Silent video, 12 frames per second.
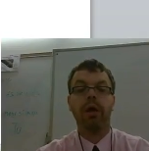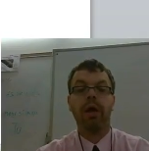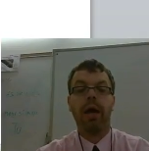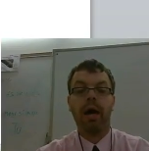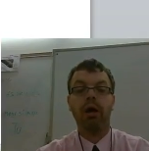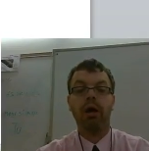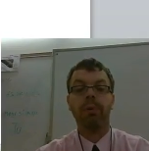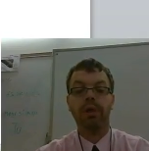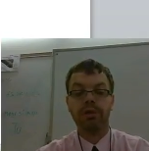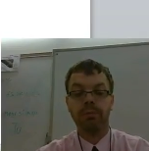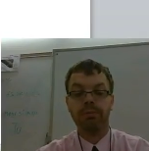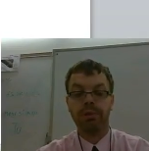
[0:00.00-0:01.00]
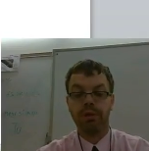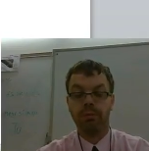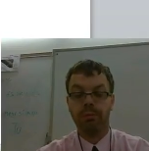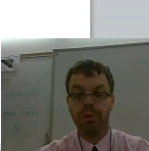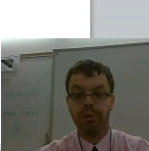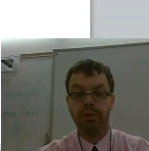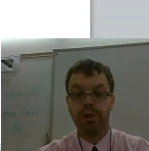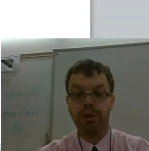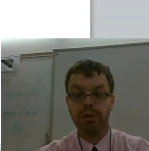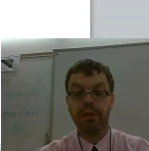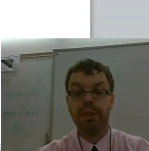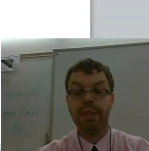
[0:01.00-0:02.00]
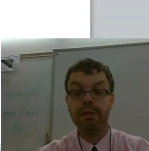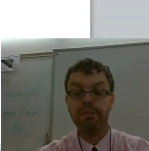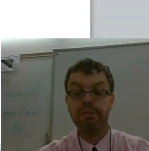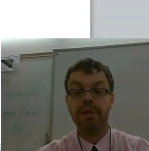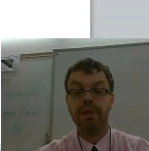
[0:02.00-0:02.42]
how Muslims in the Middle East lived